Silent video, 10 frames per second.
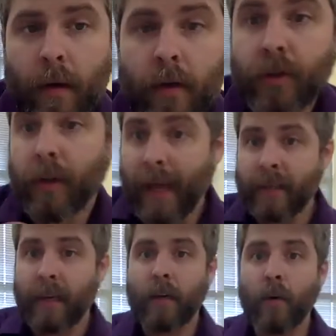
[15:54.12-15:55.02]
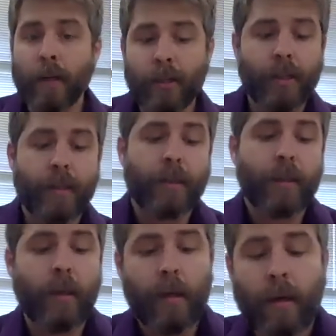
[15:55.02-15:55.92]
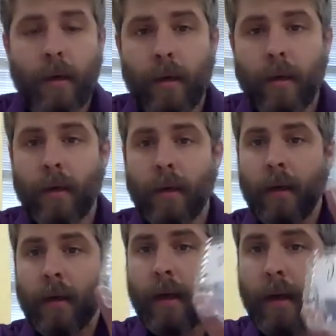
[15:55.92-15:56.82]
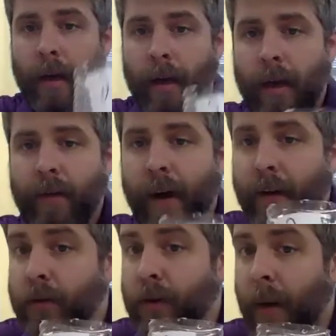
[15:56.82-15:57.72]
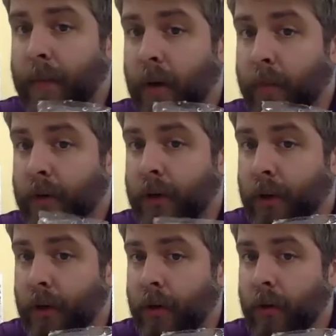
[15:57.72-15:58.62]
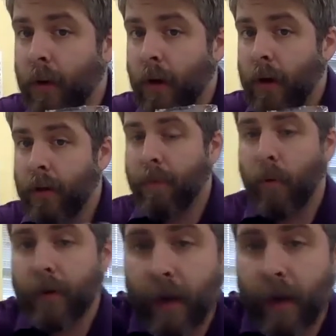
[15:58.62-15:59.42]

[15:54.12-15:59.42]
So your last set of questions, if I use cup number 2 to pour